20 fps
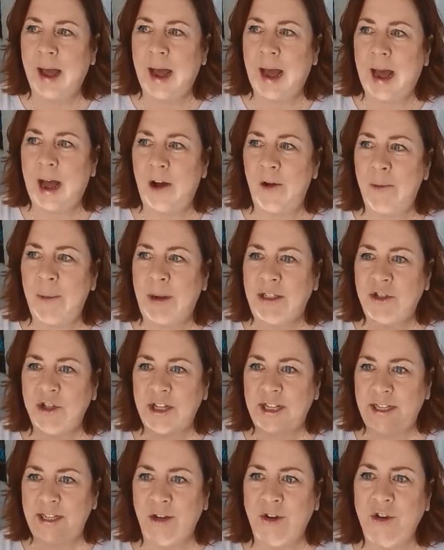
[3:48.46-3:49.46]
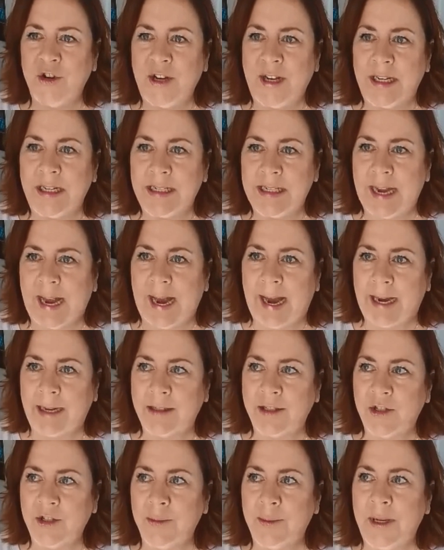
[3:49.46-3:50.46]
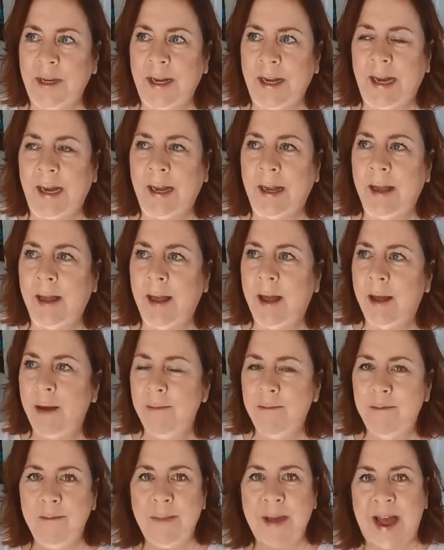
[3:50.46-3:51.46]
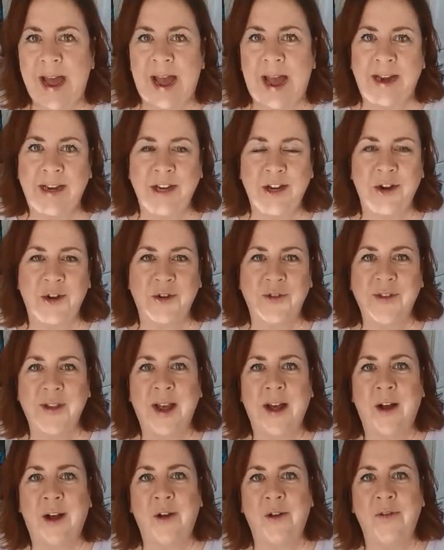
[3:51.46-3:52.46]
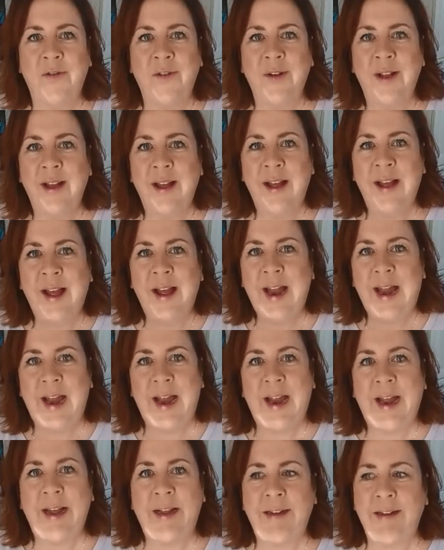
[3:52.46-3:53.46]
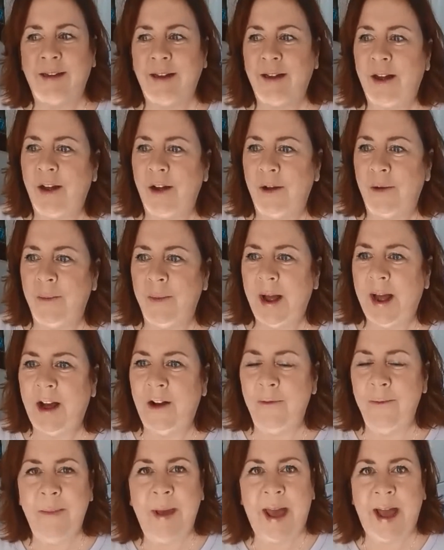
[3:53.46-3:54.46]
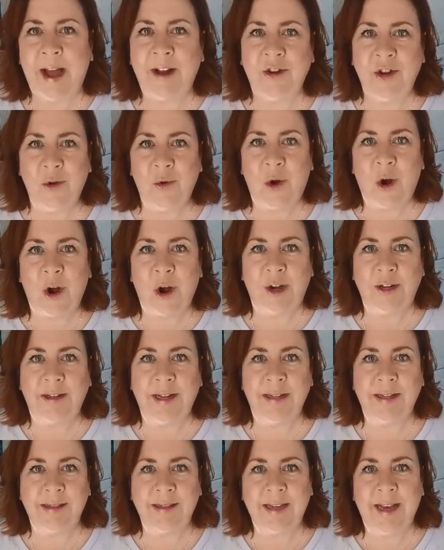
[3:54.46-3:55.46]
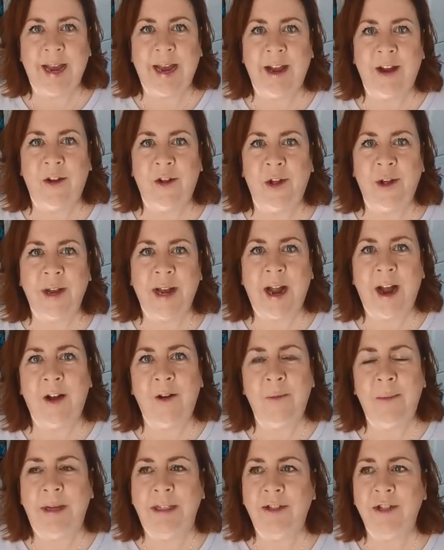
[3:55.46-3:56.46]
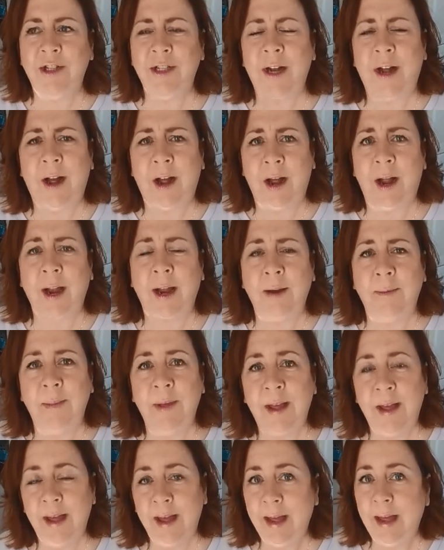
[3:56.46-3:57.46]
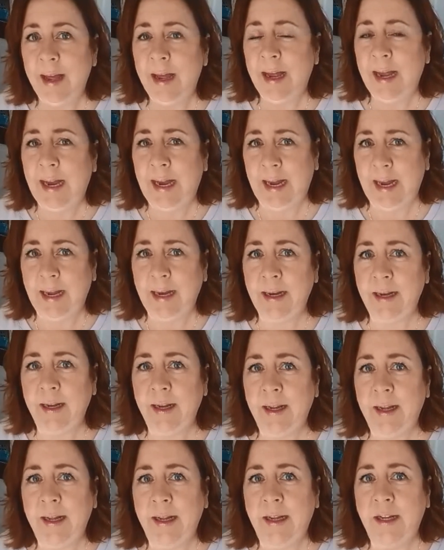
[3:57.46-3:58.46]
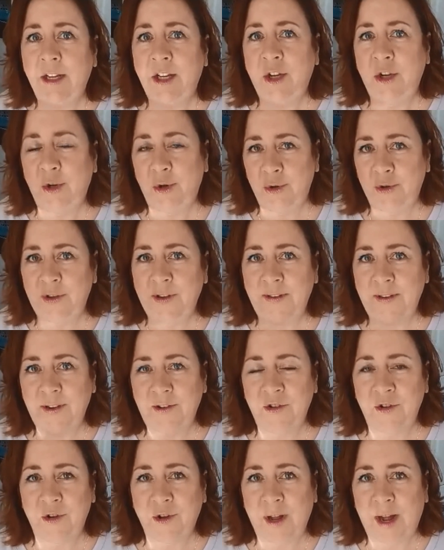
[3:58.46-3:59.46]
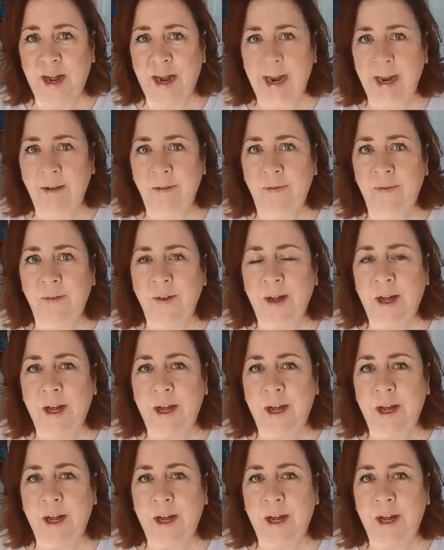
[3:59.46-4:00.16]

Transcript: How much energy it takes to be mad at yourself, and how mad you are at that scale, and how much time it uses in your life.